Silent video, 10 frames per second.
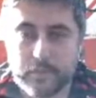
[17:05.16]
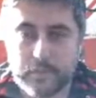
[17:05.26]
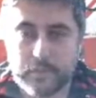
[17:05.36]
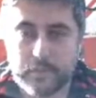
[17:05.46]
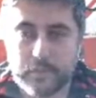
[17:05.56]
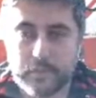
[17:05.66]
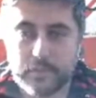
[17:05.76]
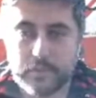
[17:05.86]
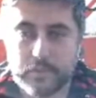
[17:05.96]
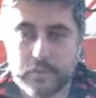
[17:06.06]

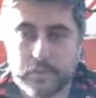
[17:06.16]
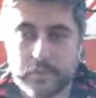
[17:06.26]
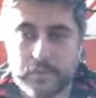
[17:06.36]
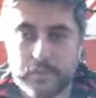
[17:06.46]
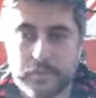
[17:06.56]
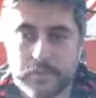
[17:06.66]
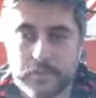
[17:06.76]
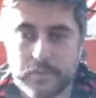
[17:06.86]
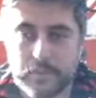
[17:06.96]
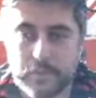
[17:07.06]

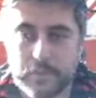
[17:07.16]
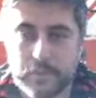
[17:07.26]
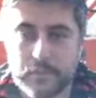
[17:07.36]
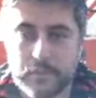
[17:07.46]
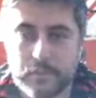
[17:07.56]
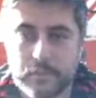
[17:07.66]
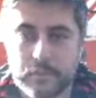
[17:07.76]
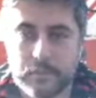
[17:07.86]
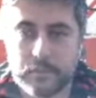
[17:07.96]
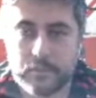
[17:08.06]

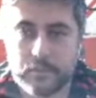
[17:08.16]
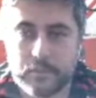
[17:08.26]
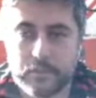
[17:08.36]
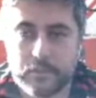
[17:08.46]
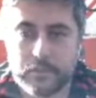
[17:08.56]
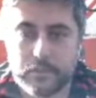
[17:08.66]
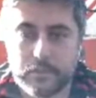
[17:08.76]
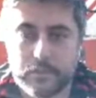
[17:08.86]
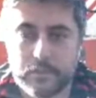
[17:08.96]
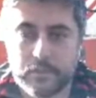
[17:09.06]

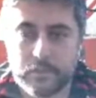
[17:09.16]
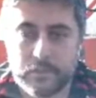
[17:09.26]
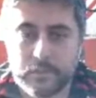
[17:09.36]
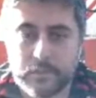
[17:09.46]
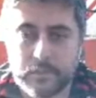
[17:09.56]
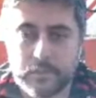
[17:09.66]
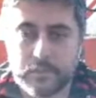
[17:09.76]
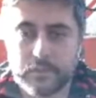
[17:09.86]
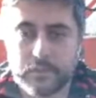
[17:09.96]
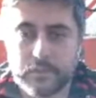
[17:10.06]

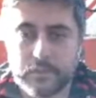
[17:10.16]
(not speaking)